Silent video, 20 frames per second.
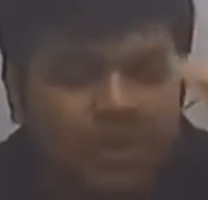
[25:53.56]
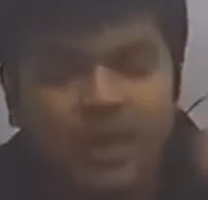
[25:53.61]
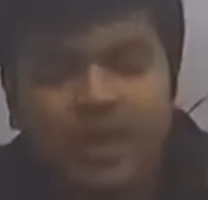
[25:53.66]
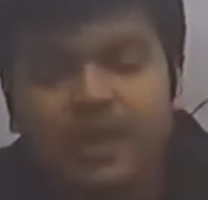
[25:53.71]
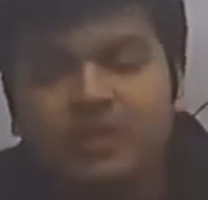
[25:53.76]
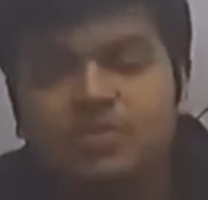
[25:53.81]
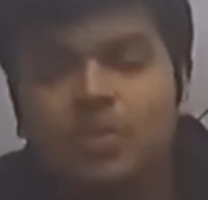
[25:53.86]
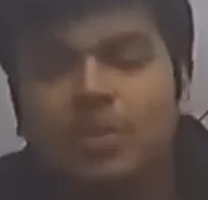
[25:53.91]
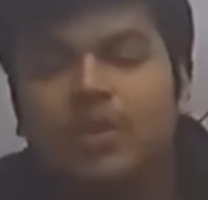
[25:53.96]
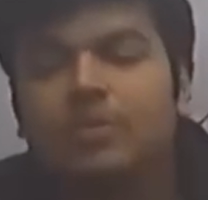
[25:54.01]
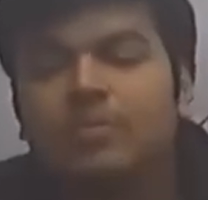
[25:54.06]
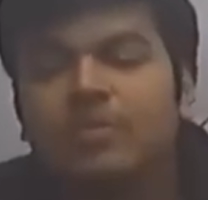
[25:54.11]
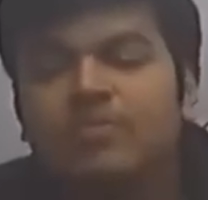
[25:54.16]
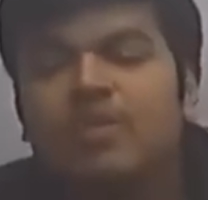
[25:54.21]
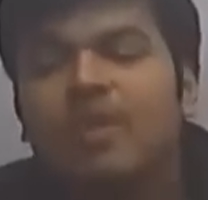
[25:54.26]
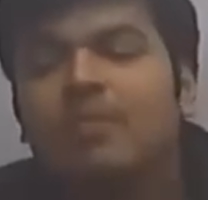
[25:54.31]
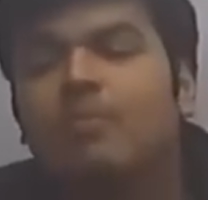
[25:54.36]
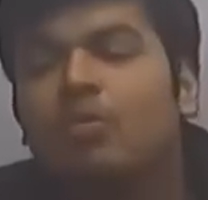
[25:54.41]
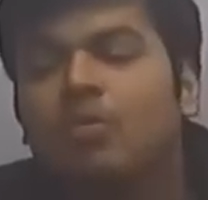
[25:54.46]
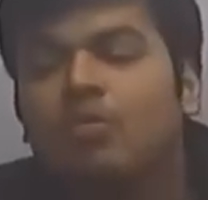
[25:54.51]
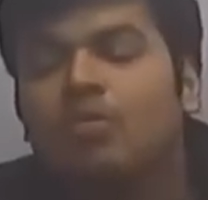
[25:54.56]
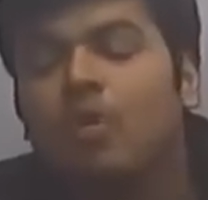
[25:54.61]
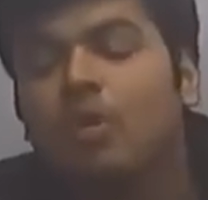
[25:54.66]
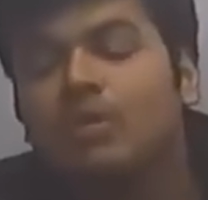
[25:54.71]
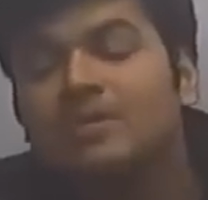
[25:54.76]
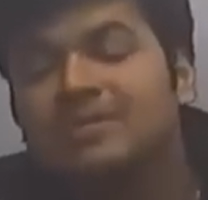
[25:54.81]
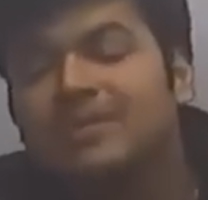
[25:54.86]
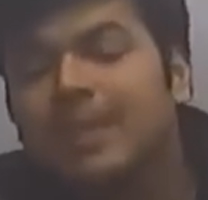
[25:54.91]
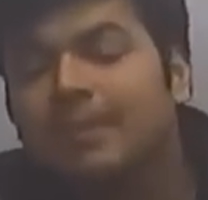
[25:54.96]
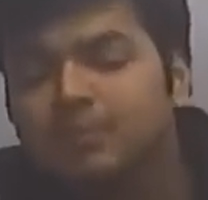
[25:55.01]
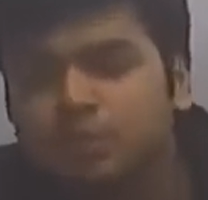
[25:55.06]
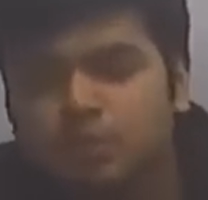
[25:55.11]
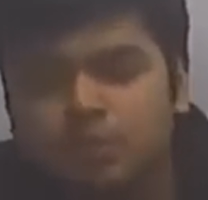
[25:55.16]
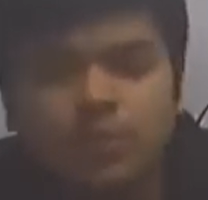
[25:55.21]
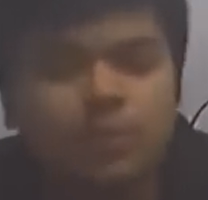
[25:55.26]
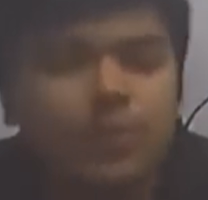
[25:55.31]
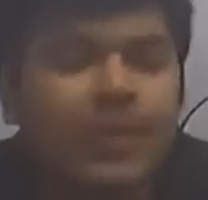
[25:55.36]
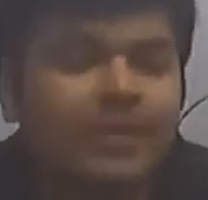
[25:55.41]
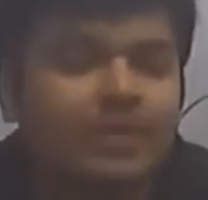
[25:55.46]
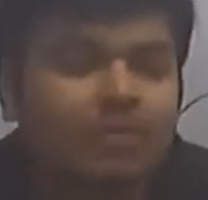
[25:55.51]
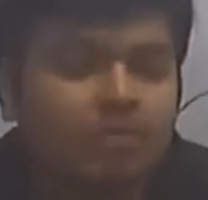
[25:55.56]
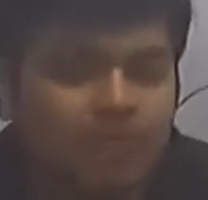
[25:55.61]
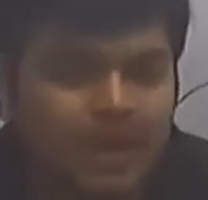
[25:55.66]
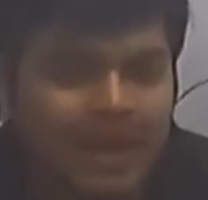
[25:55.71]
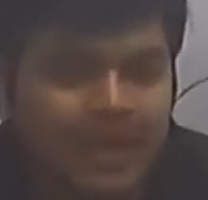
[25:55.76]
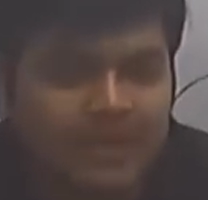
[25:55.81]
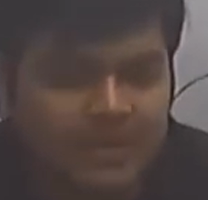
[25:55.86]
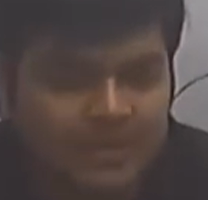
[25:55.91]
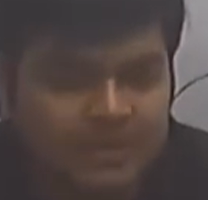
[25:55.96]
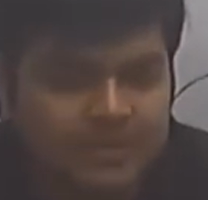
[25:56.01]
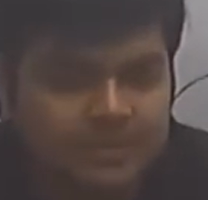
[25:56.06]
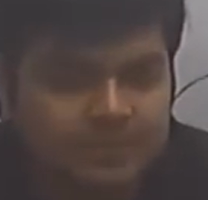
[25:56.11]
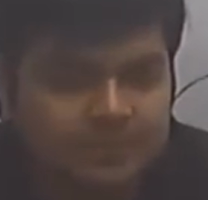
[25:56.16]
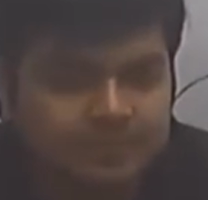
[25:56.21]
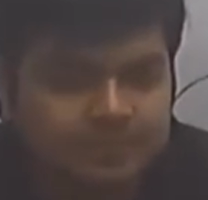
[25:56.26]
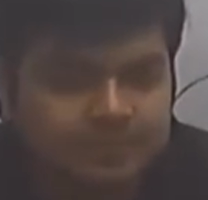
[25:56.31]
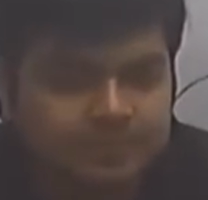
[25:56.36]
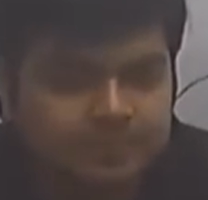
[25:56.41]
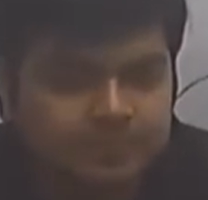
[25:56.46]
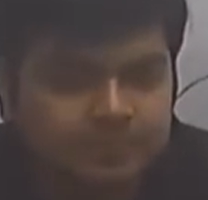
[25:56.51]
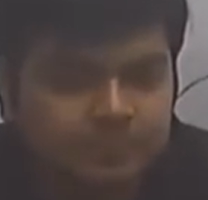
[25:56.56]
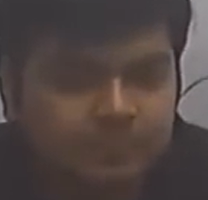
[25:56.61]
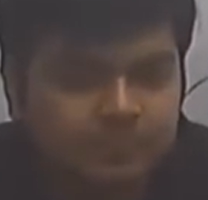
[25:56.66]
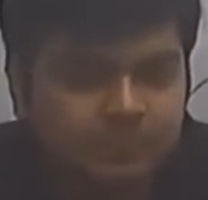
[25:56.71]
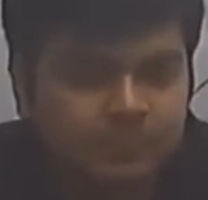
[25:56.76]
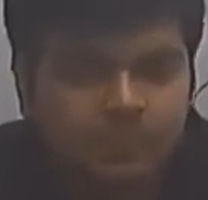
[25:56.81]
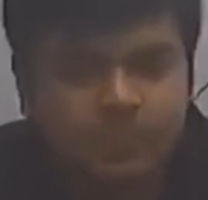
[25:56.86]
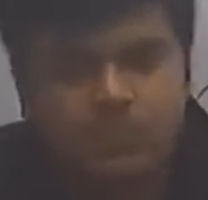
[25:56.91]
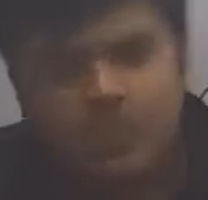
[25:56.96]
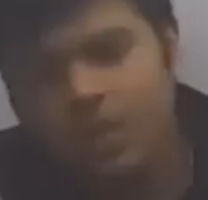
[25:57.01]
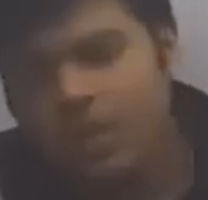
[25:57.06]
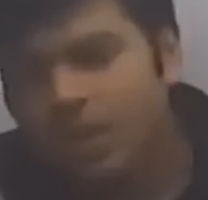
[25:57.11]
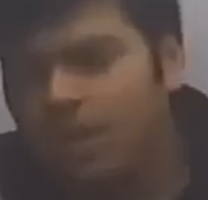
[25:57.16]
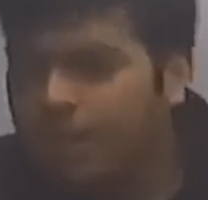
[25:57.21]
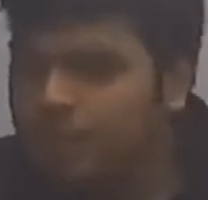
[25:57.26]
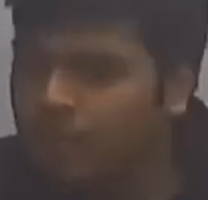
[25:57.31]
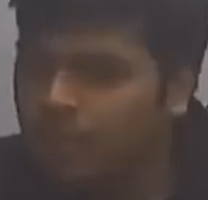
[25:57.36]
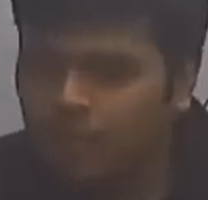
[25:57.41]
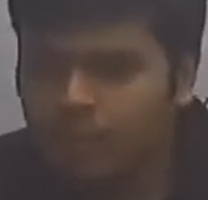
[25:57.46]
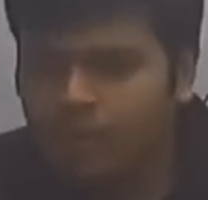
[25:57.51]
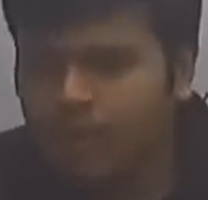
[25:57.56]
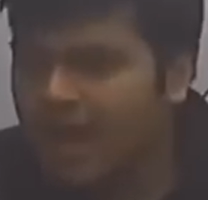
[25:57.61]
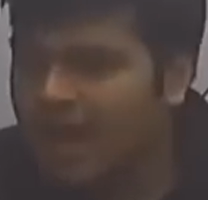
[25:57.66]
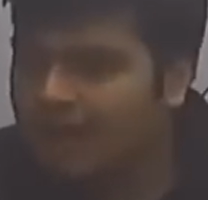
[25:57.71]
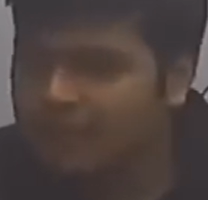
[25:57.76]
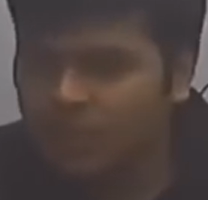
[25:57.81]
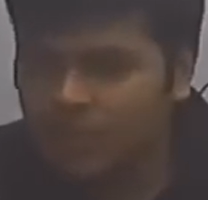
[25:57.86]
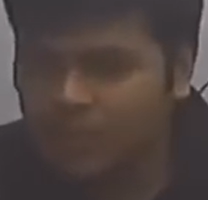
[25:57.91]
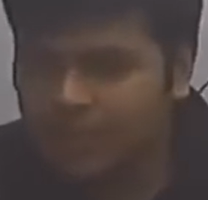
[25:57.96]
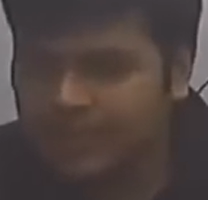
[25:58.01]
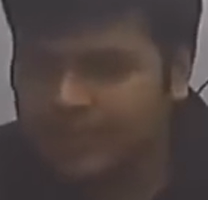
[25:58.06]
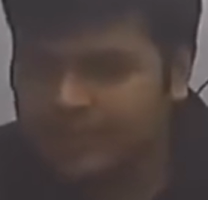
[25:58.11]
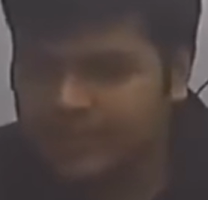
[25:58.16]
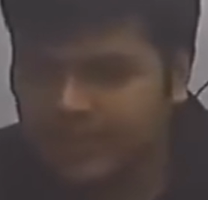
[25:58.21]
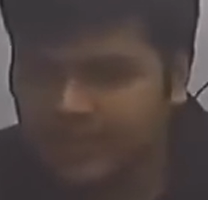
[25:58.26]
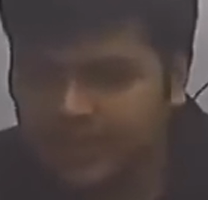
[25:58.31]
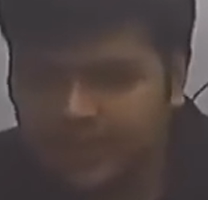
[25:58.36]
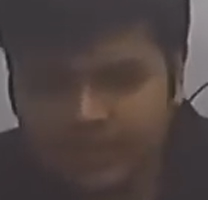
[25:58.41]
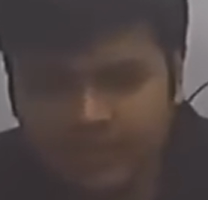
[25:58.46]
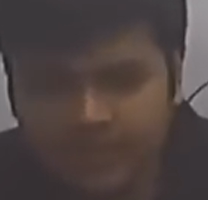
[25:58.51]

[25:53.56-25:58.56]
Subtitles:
It's going to be way more conceptual when you look at it. Bolo, are we okay till here?